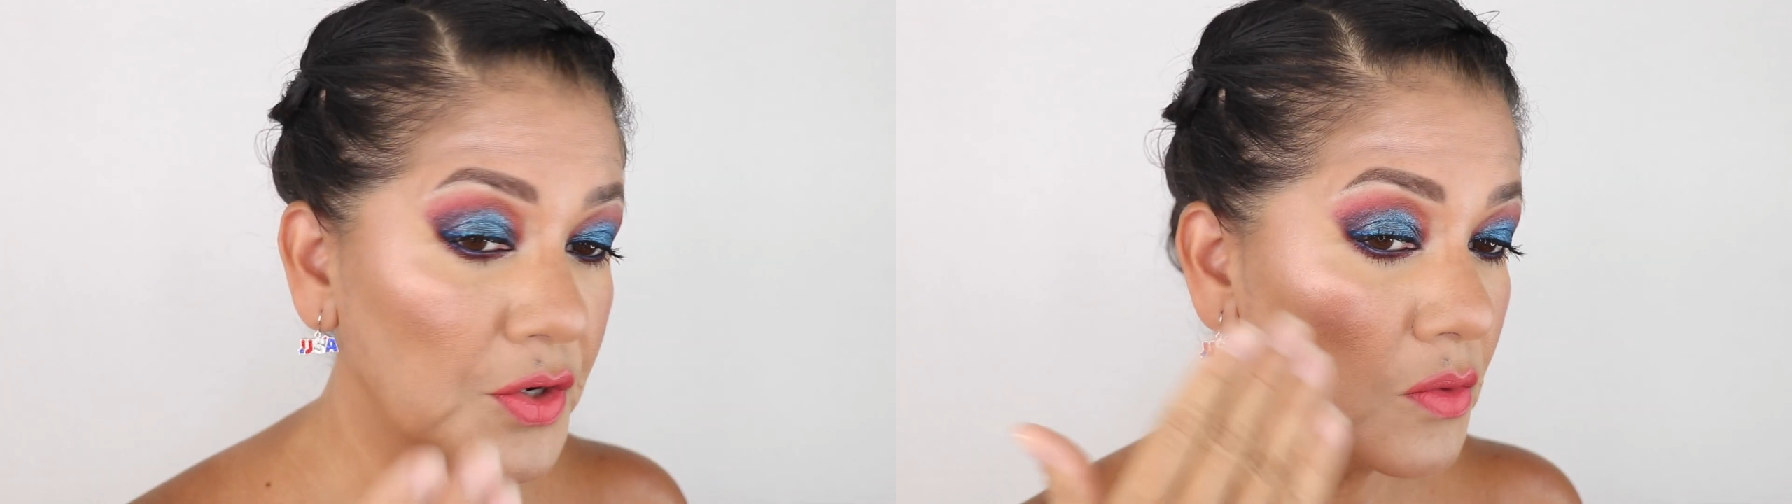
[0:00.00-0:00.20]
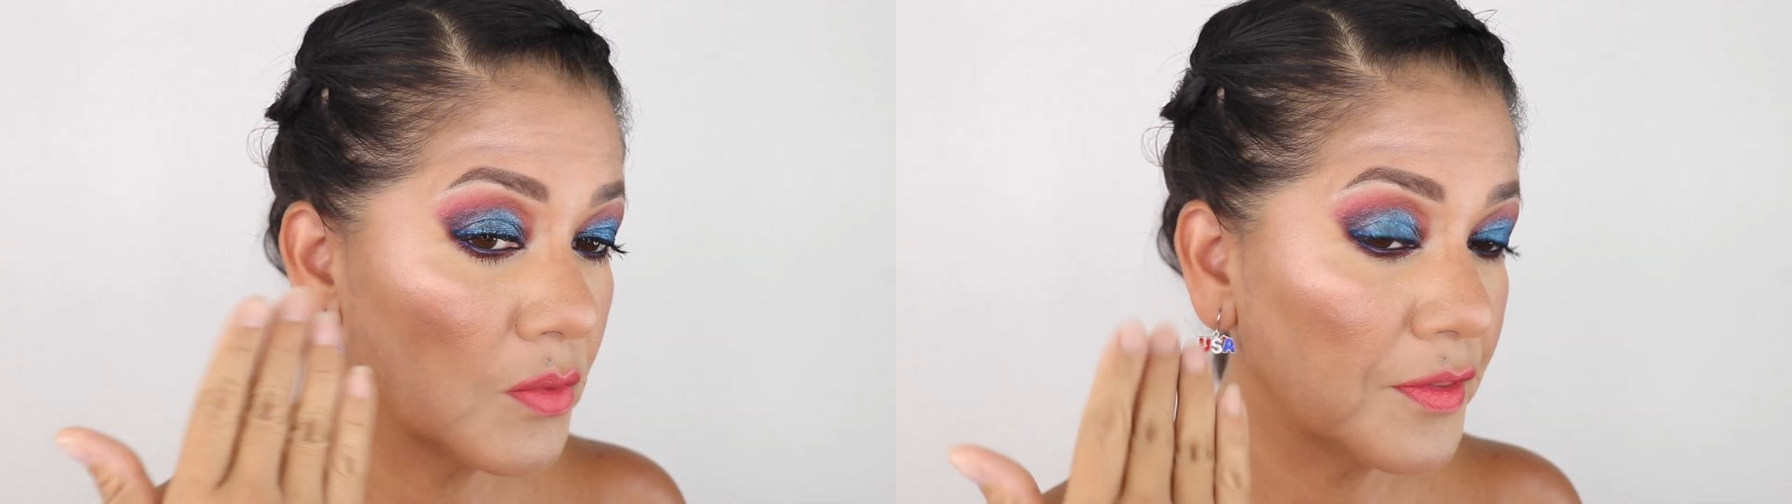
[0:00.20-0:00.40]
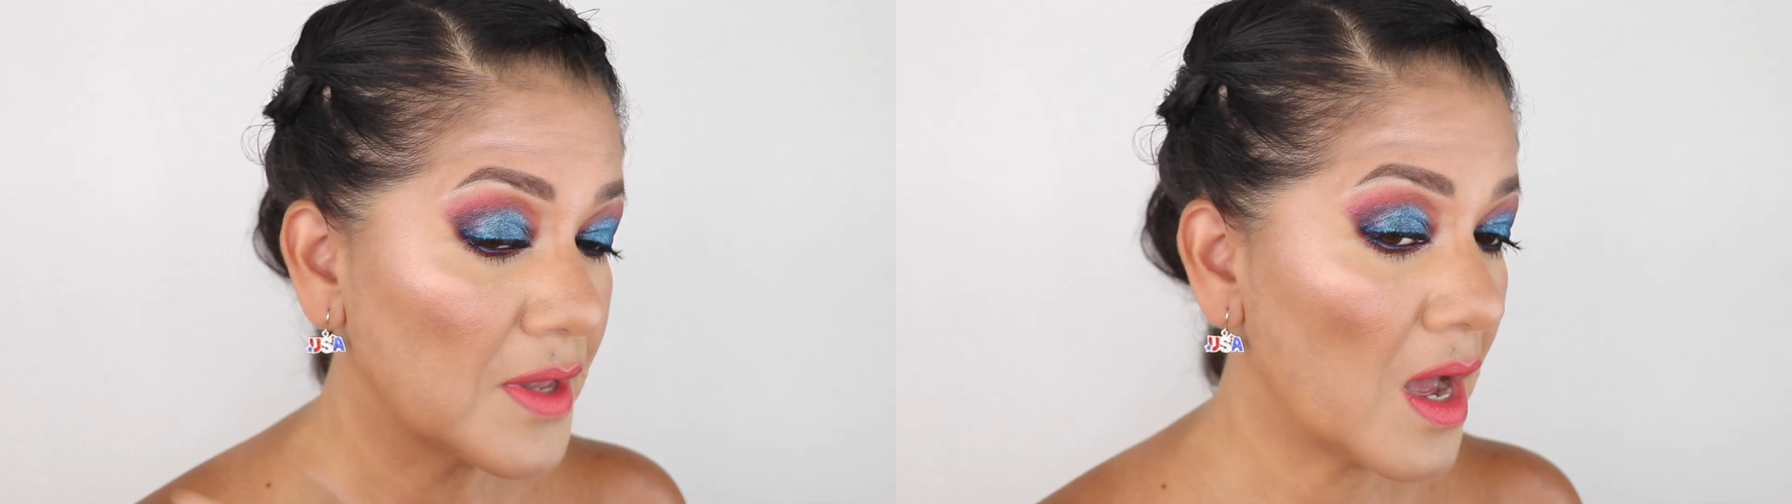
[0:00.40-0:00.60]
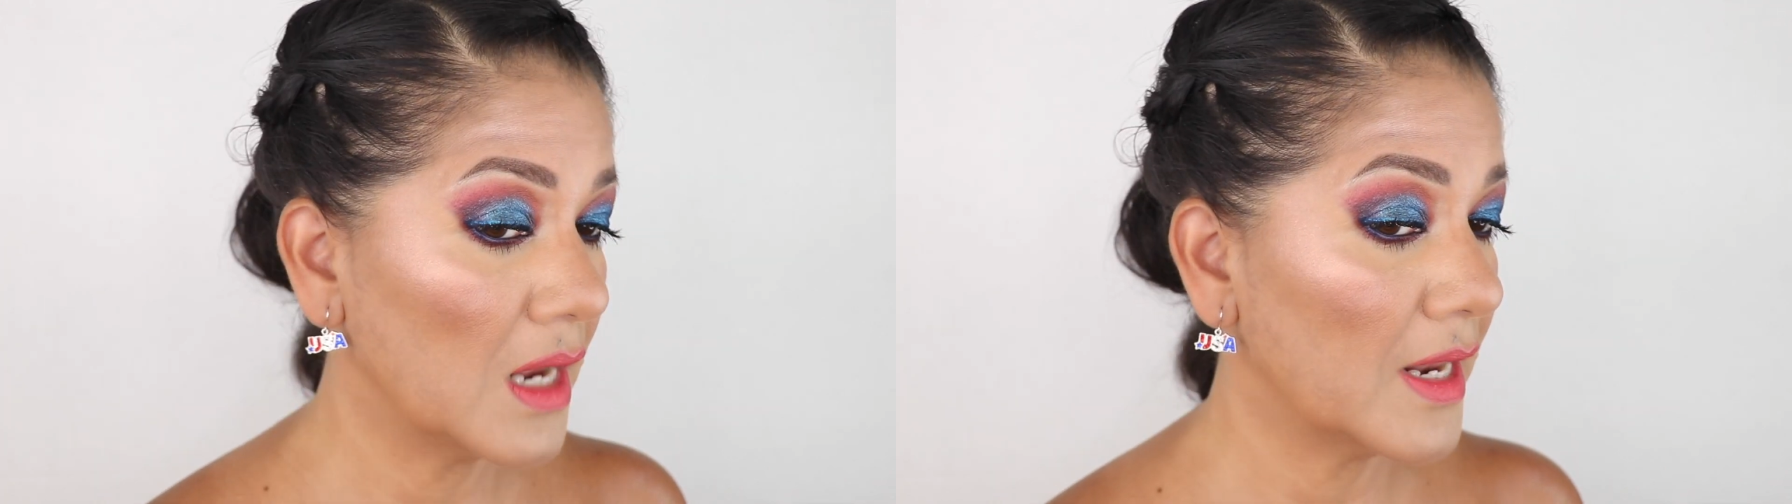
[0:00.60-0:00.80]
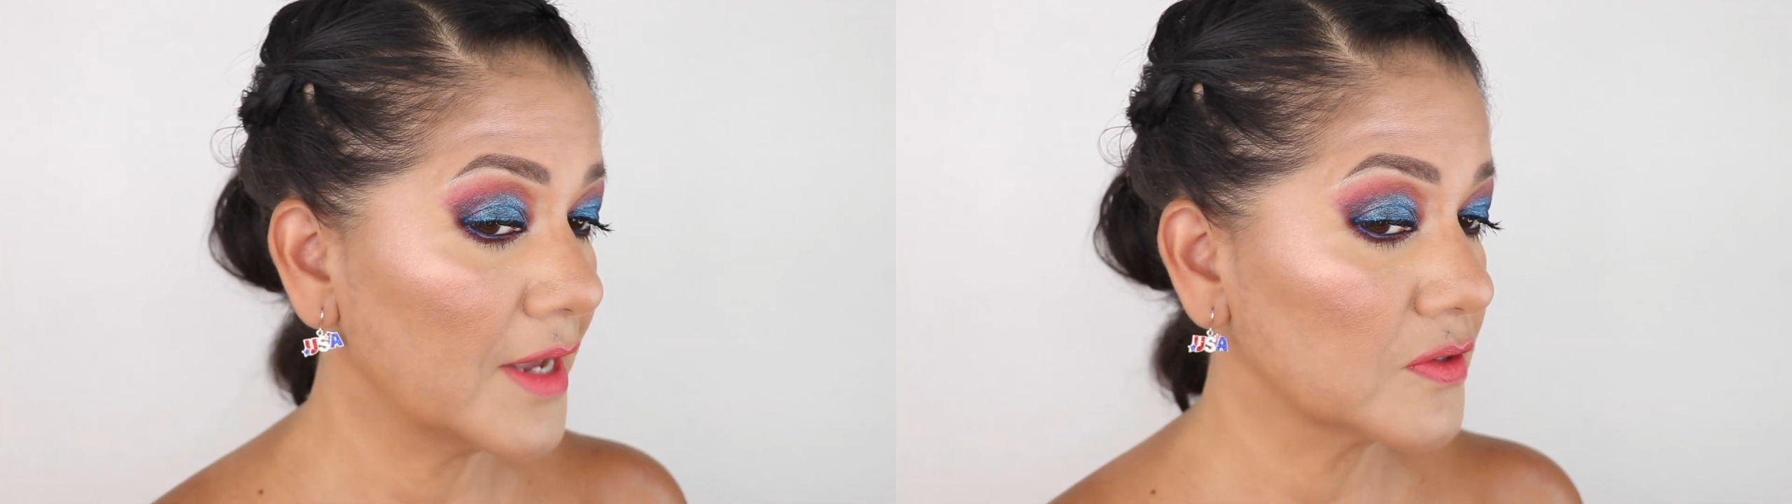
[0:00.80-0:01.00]
you know, with the
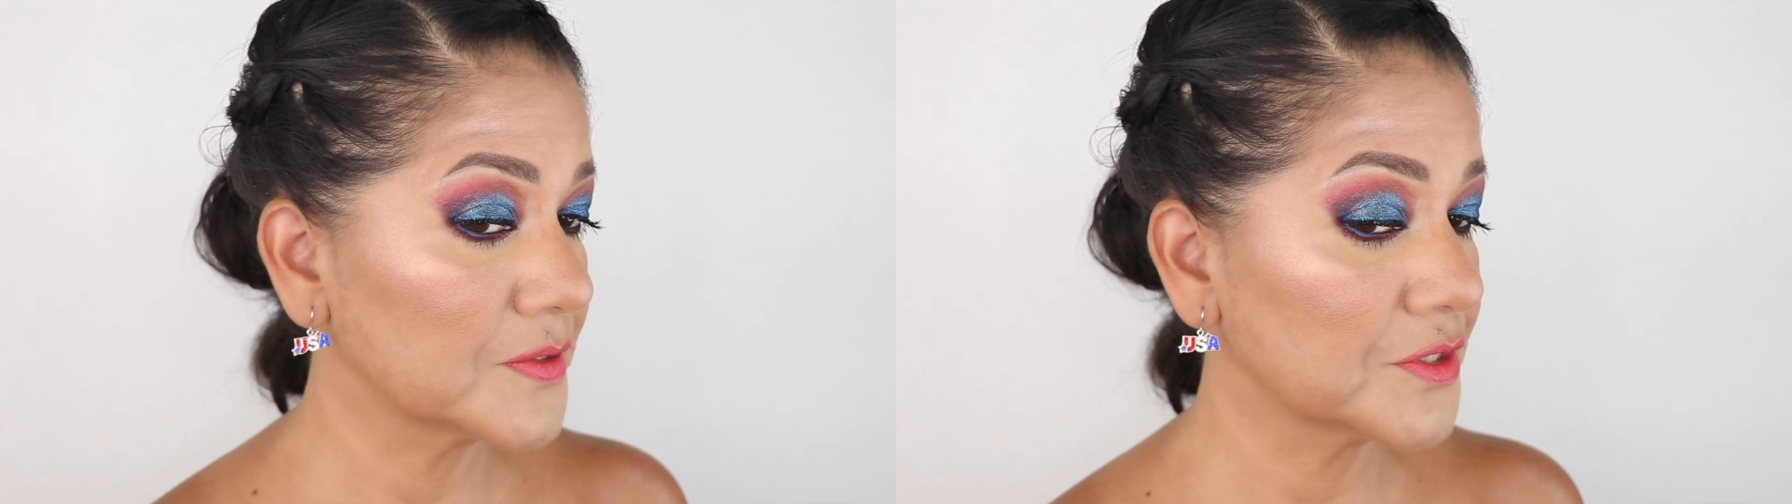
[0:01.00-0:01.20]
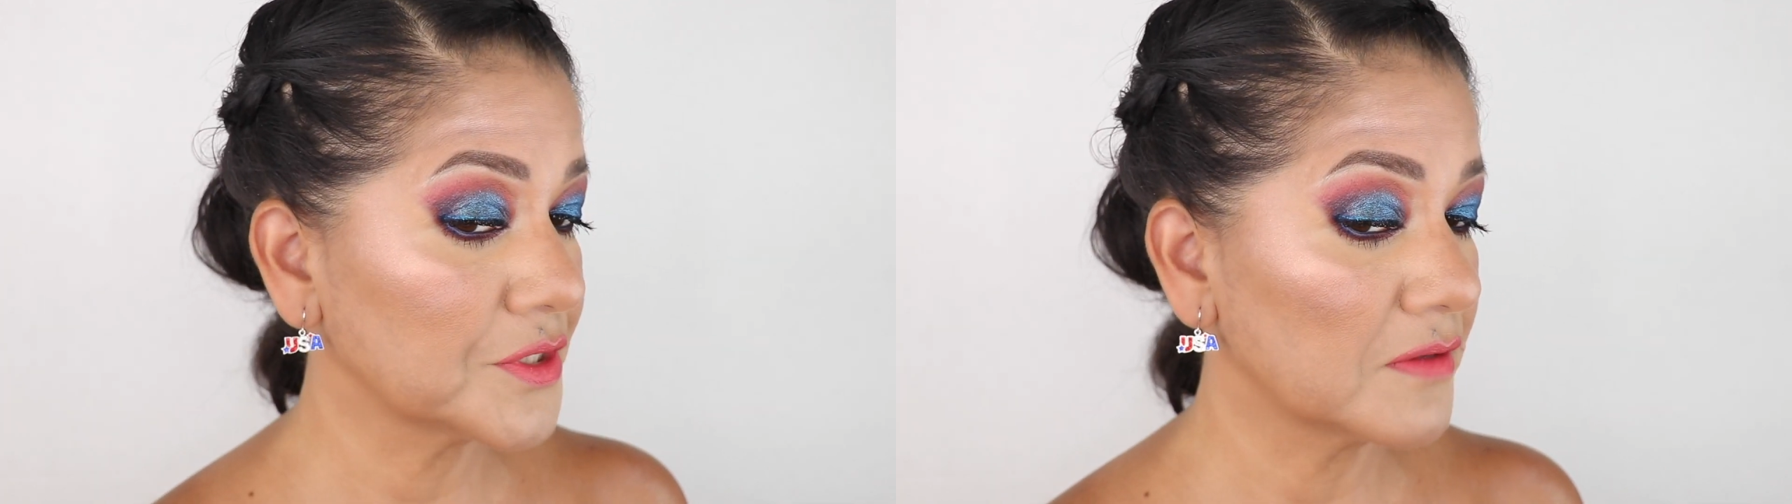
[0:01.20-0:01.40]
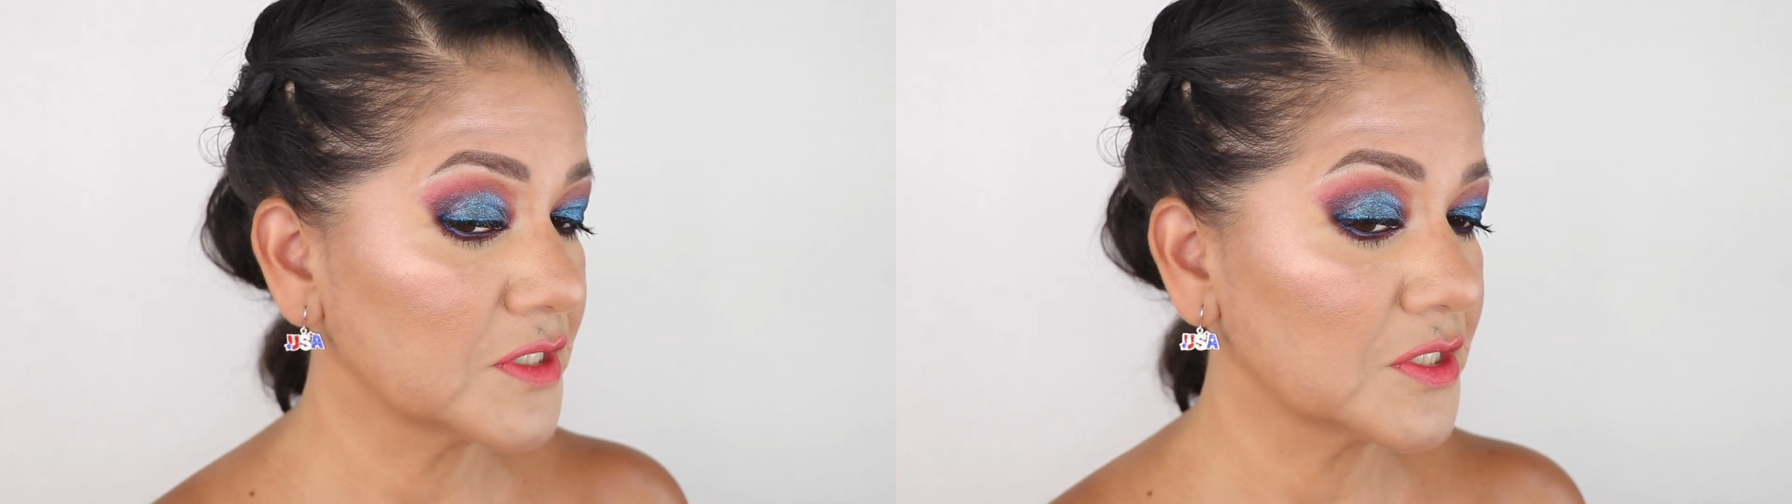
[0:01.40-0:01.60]
highlighters and stuff.